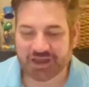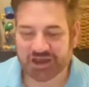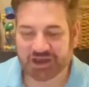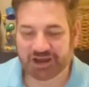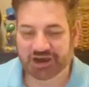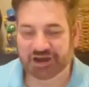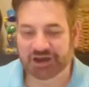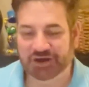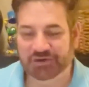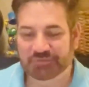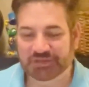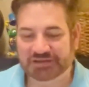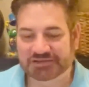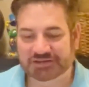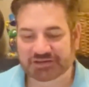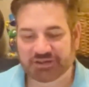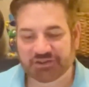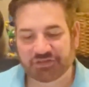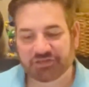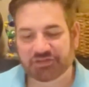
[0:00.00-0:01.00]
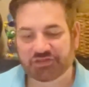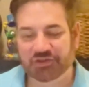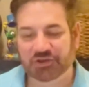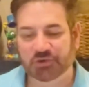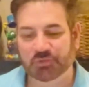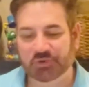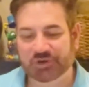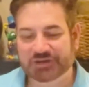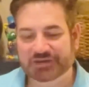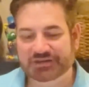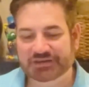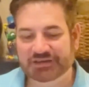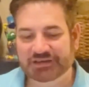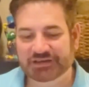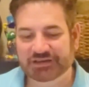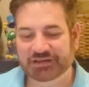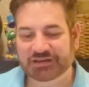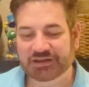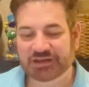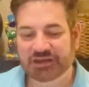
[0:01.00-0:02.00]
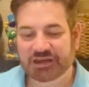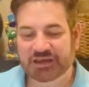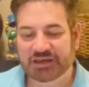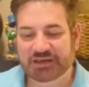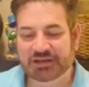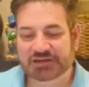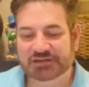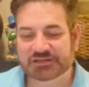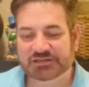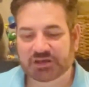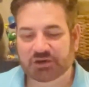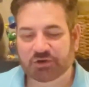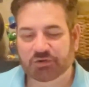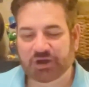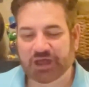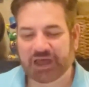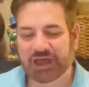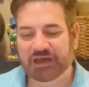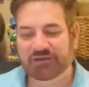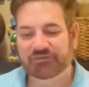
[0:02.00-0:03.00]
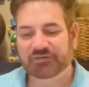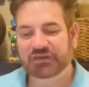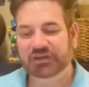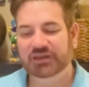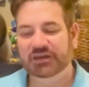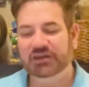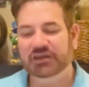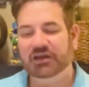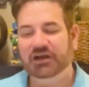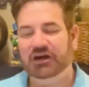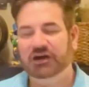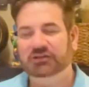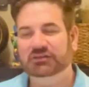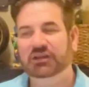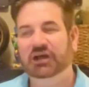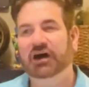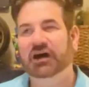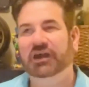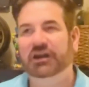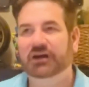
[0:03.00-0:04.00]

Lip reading: That's another thing we did. So having a lot